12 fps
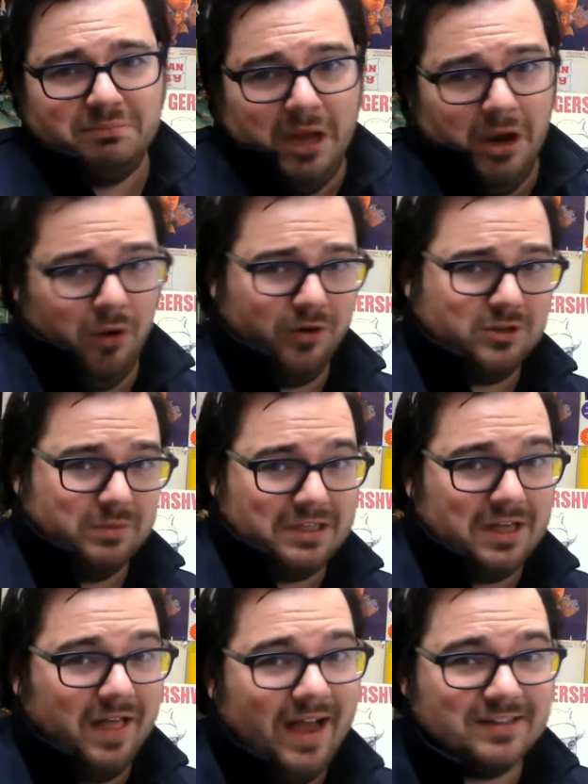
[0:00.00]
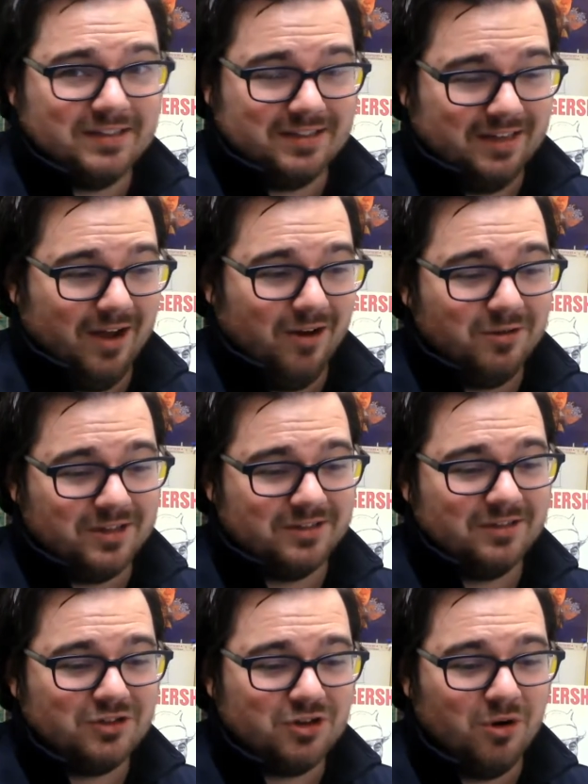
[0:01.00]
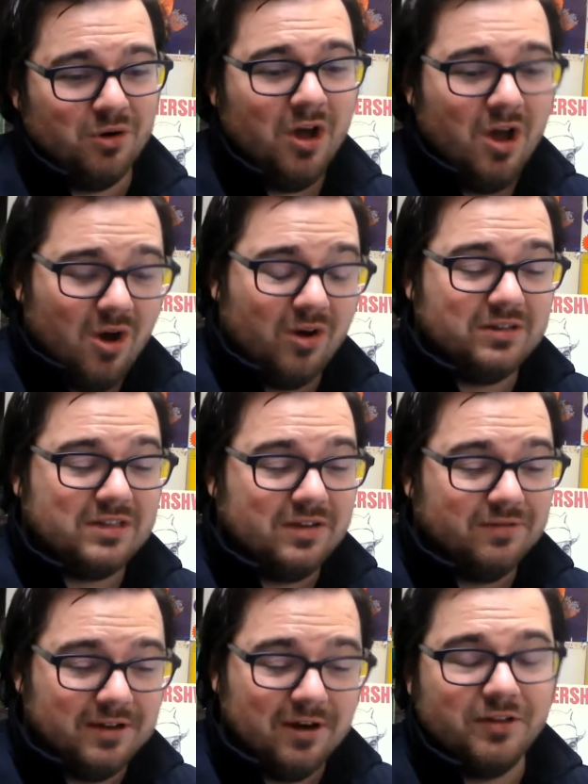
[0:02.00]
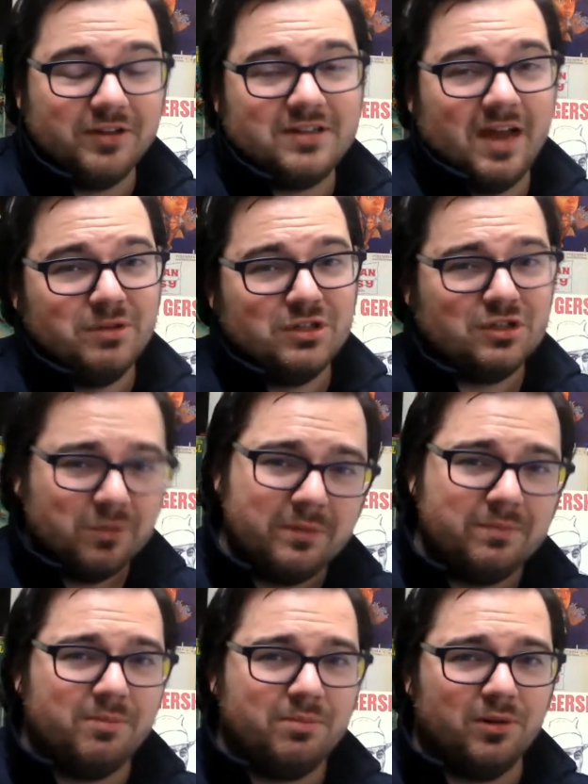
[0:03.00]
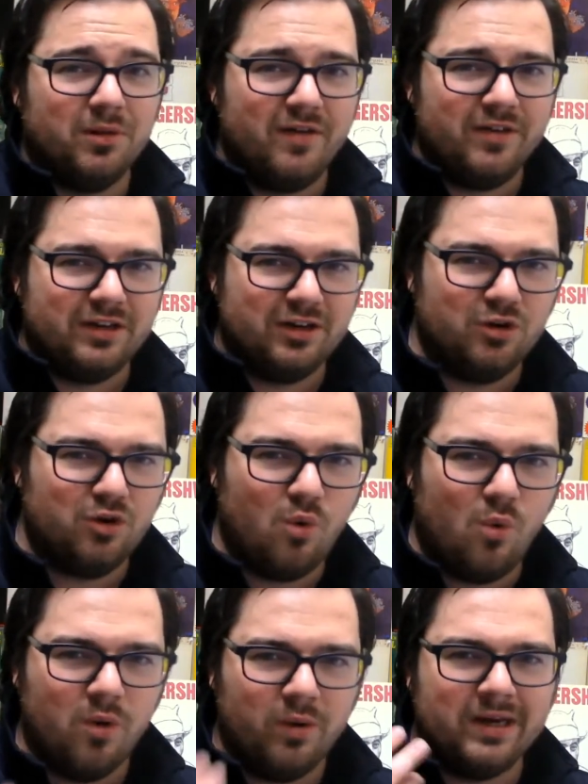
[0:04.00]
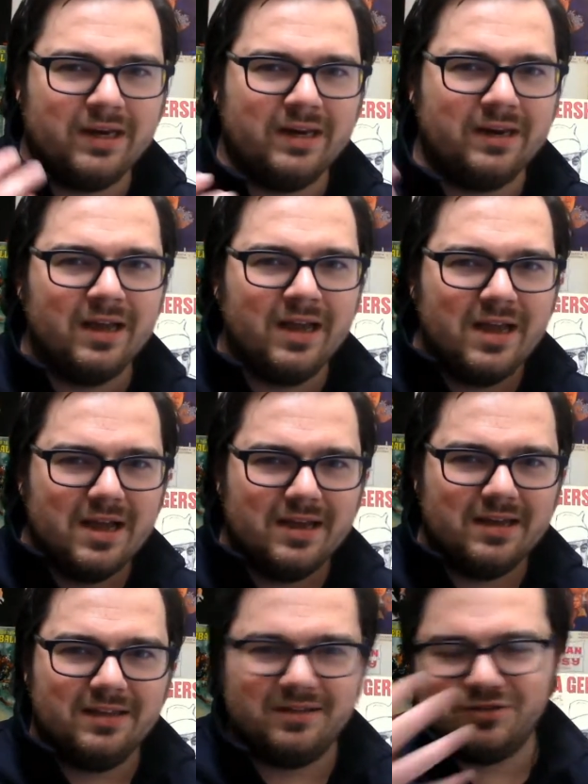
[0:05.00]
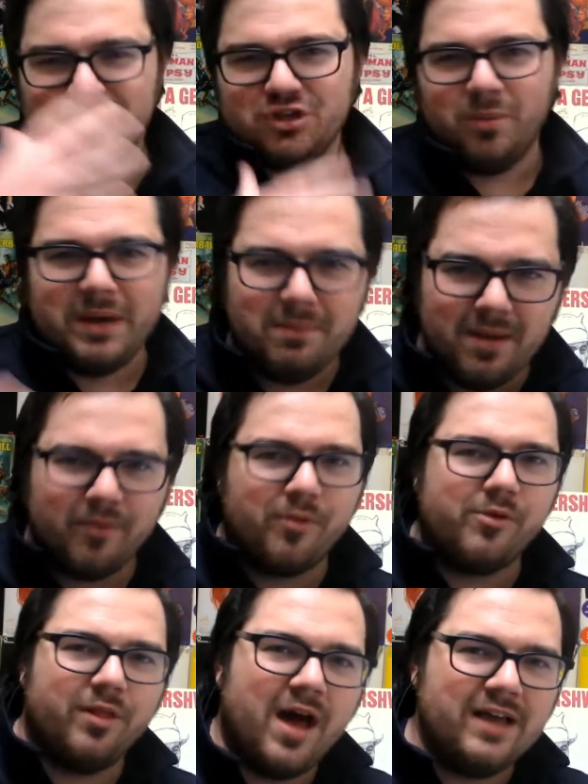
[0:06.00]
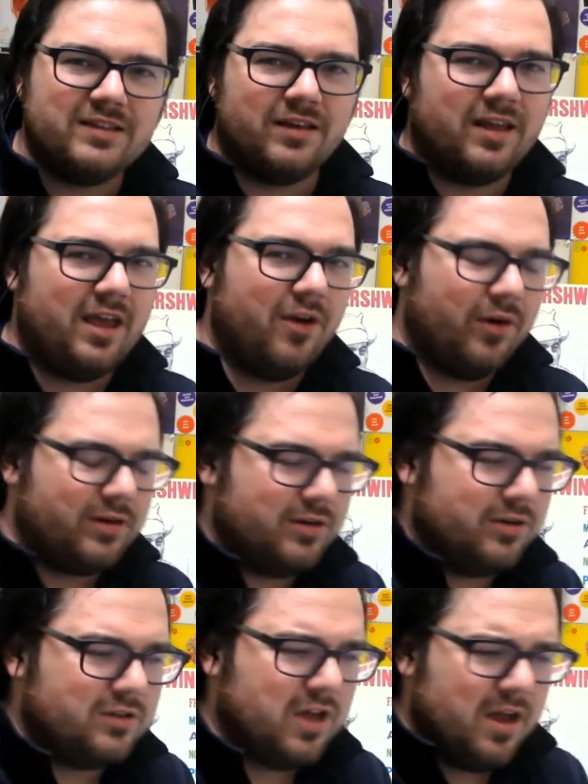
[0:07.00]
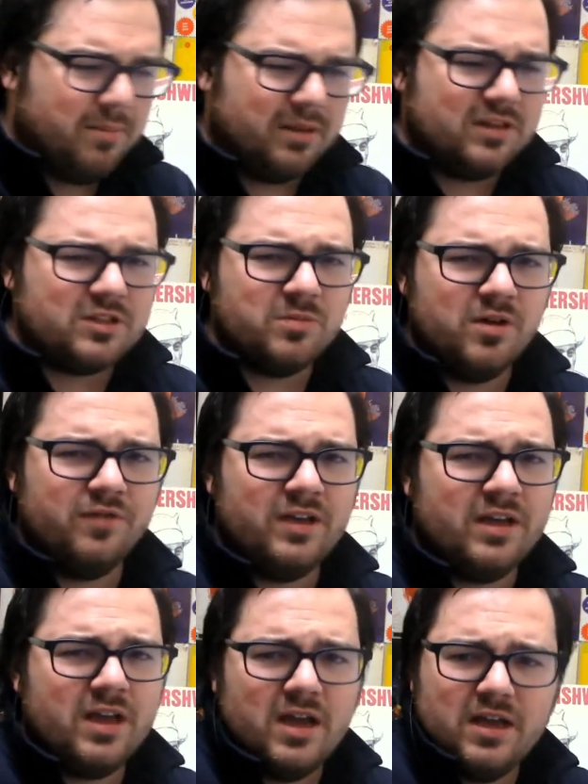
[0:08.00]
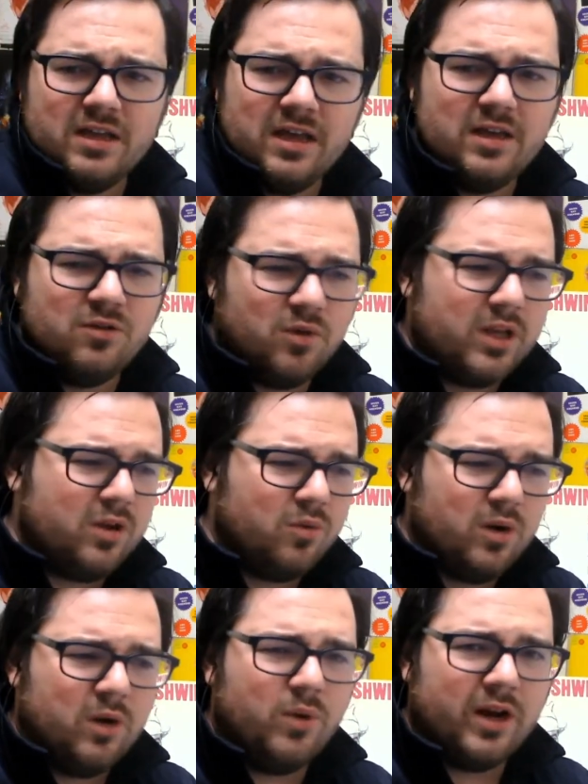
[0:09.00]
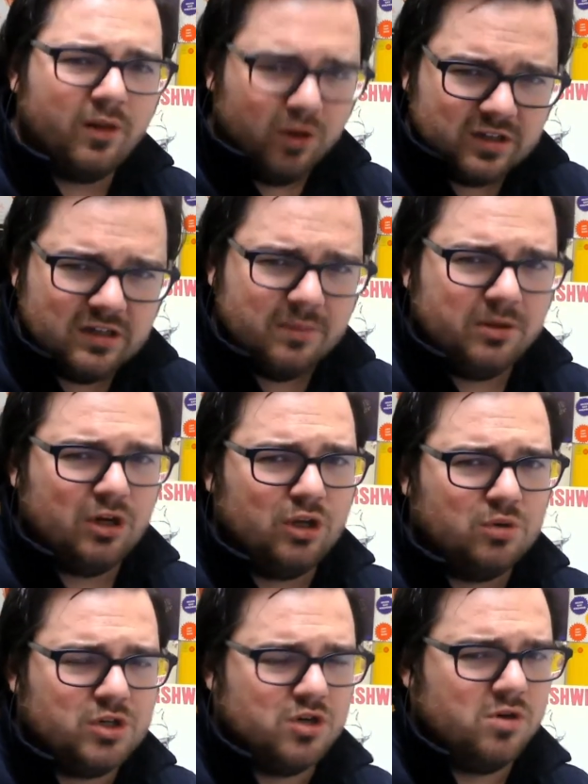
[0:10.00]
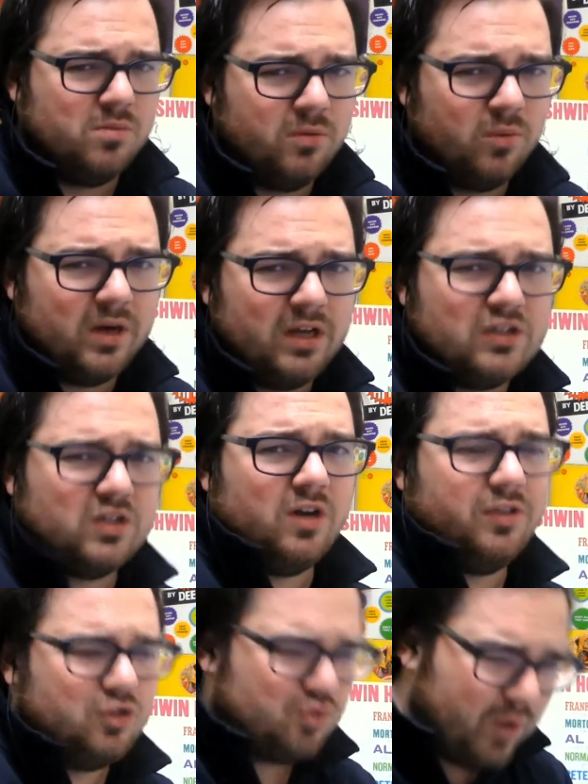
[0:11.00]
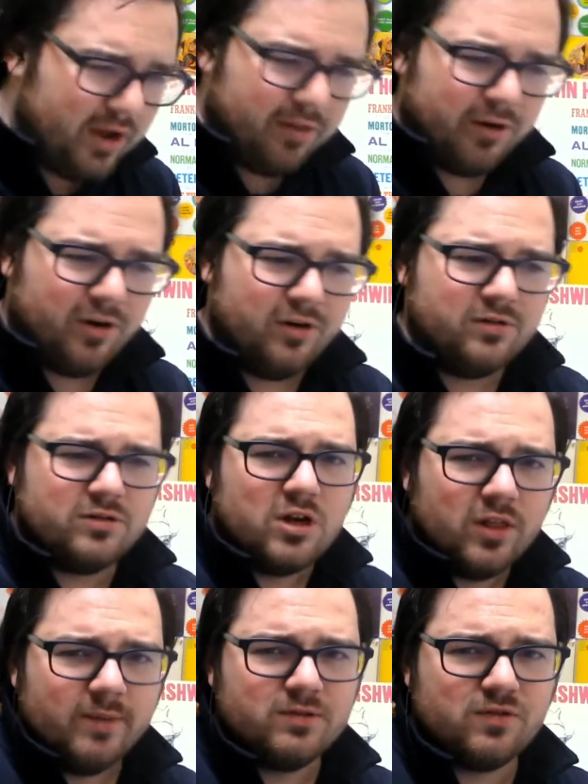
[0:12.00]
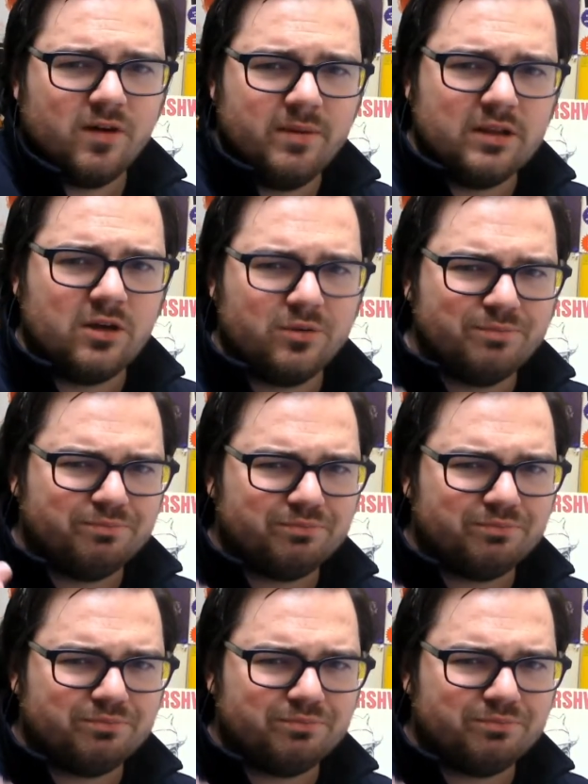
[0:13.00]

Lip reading: a Christmas classic now, because it's shown on TV all the time, and so many people love it and can quote it, and there's so many memorable lines and characters. But this movie, when I looked it up on YouTube, when I saw the trailer and clips from it, there are